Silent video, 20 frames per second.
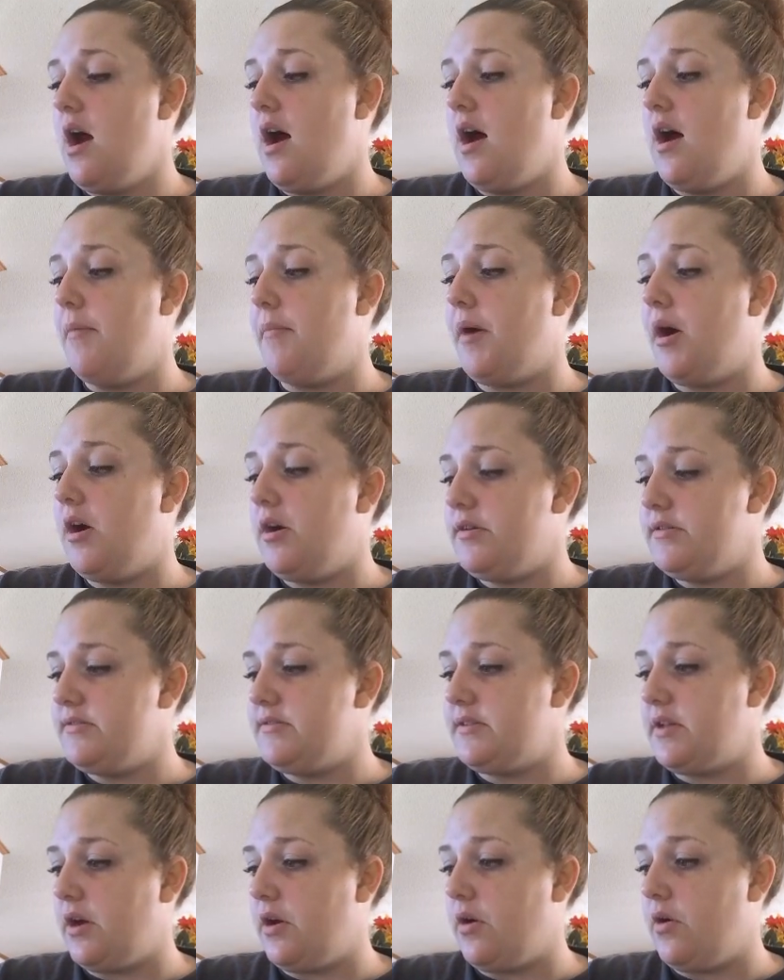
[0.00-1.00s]

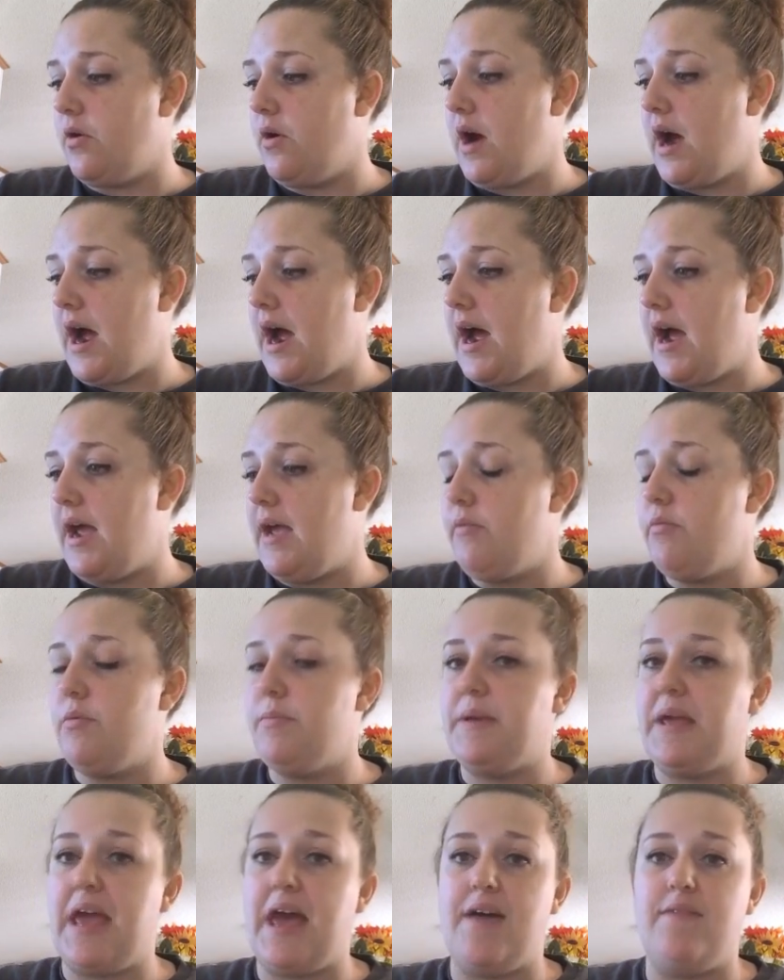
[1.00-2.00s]
Also, I will
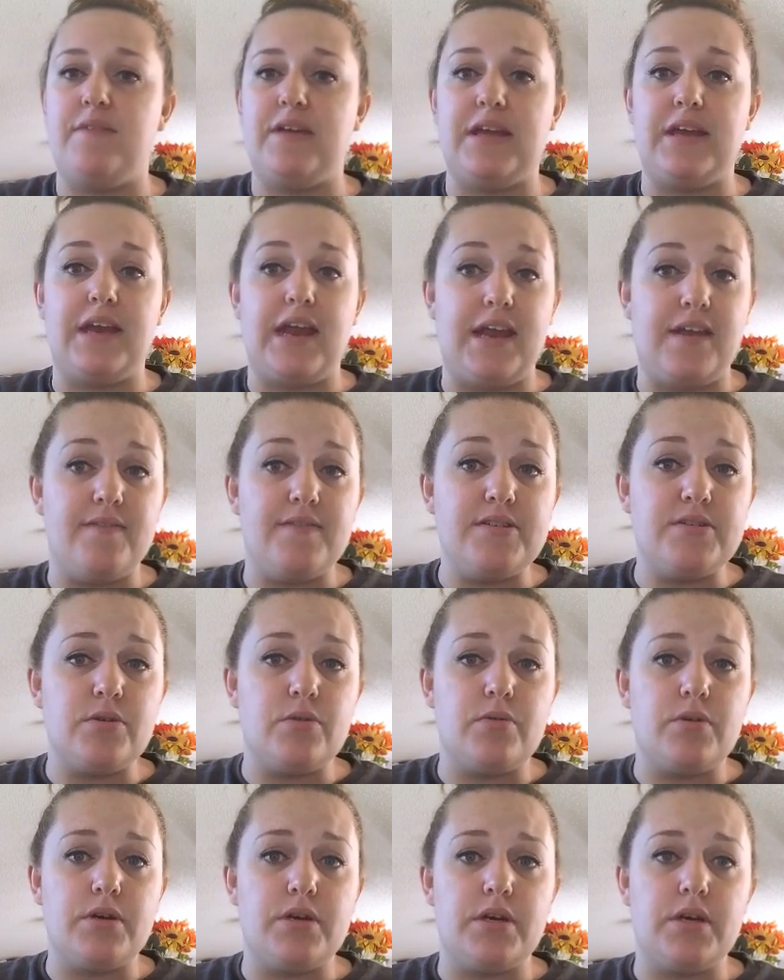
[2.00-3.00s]
be having an Ava's
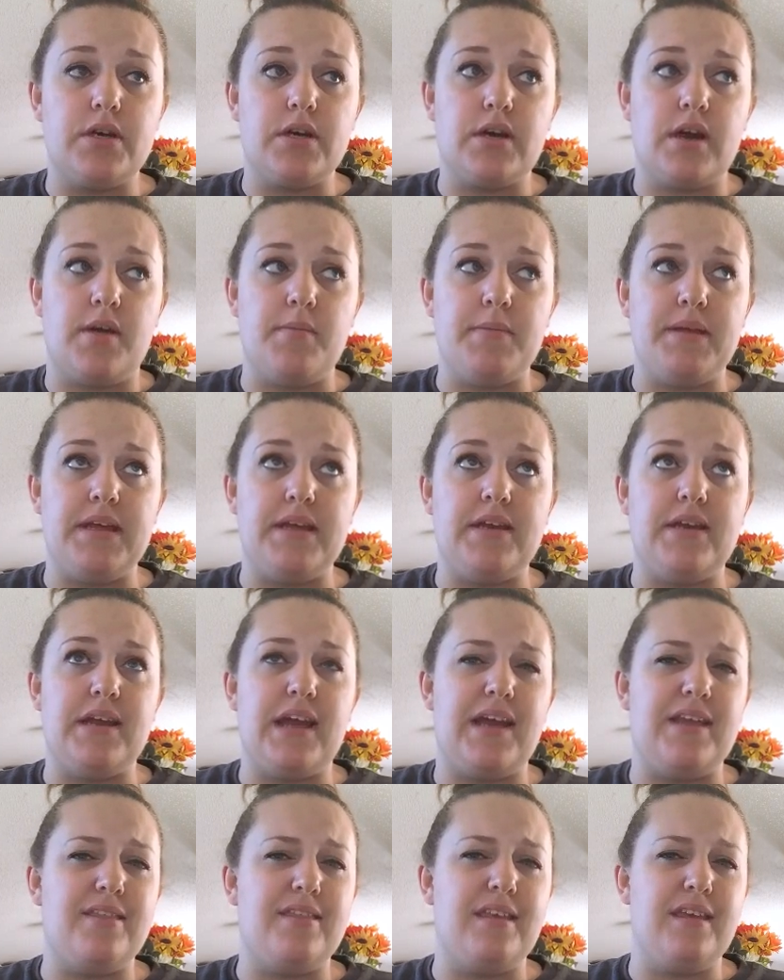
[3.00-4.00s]
order come in,
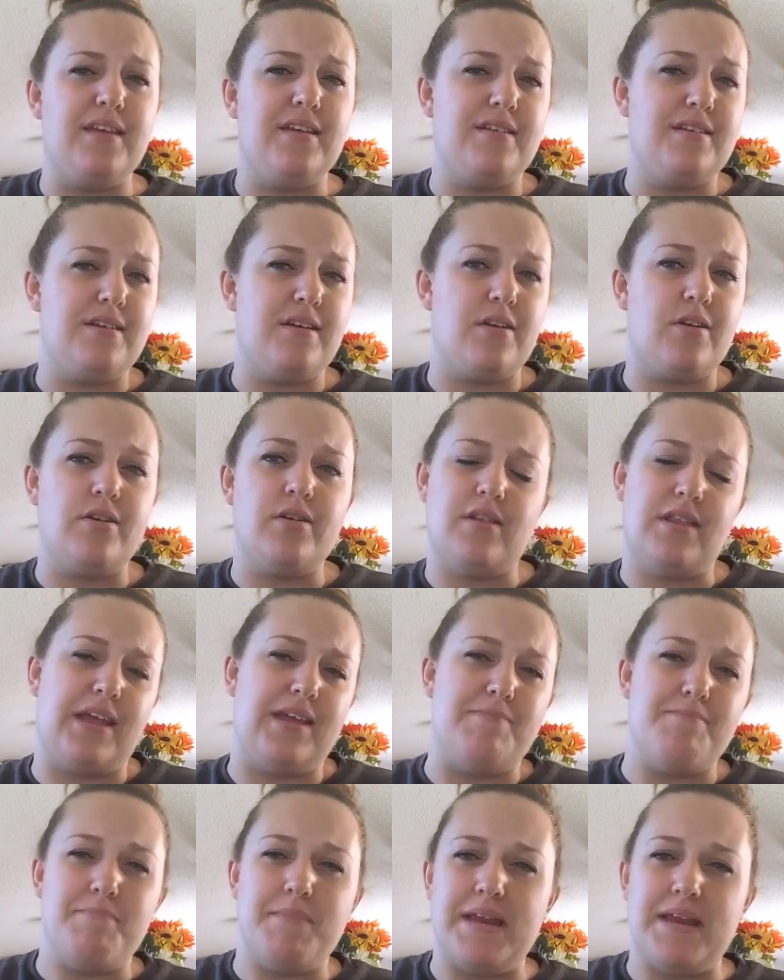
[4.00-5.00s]
I think,
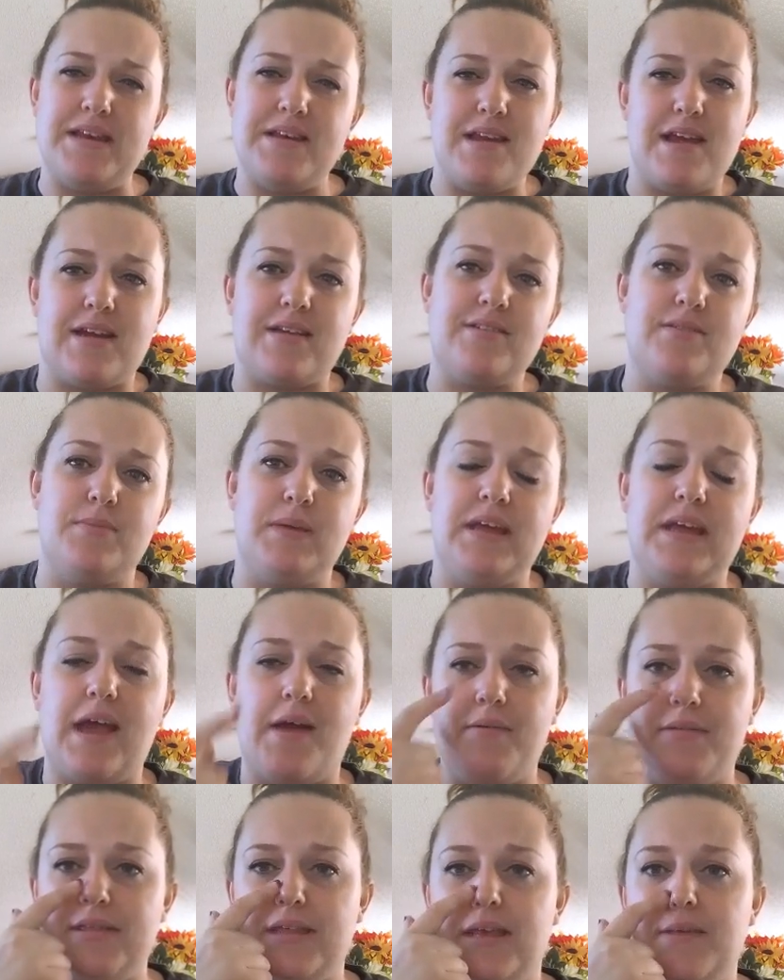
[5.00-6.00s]
like mid next week.
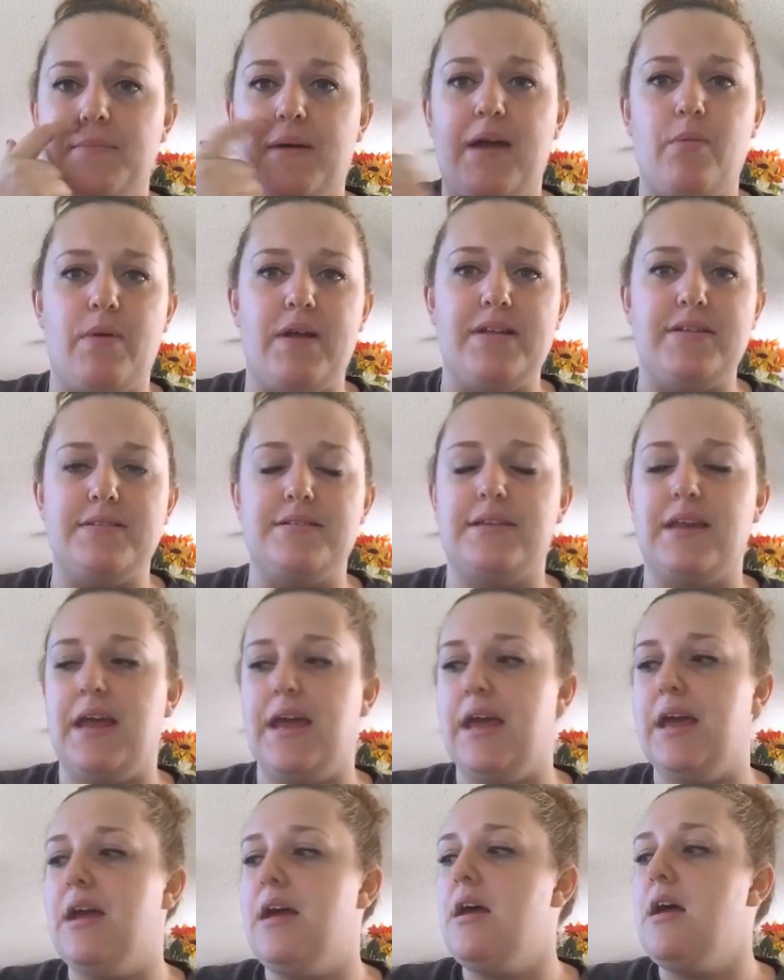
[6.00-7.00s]
I would think by
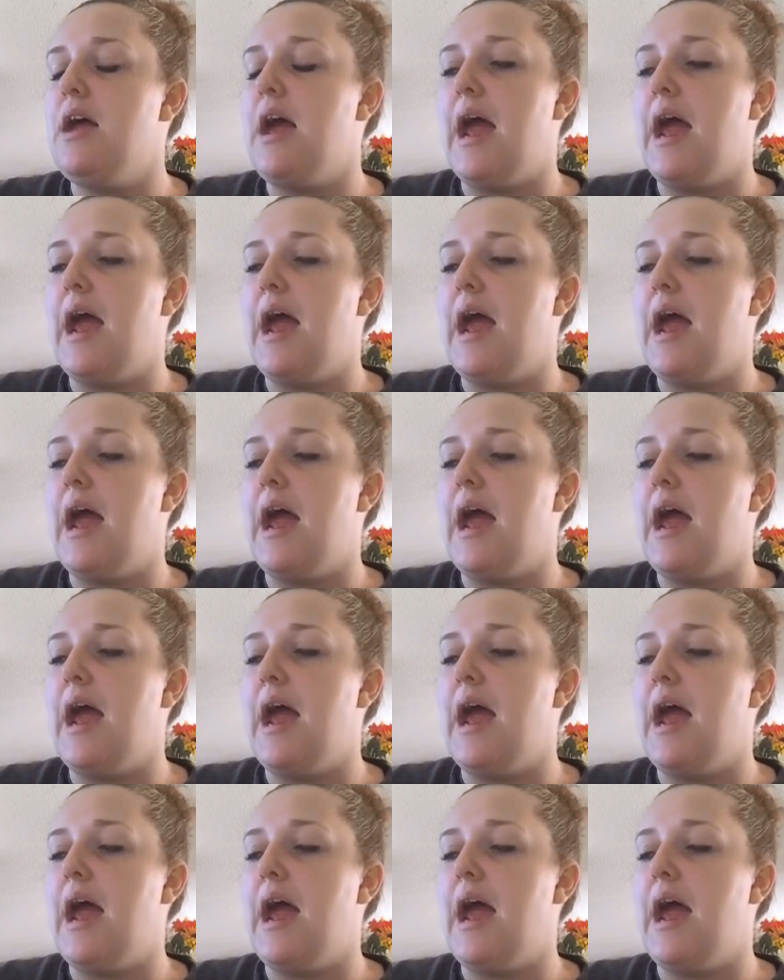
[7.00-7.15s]
Wednesday.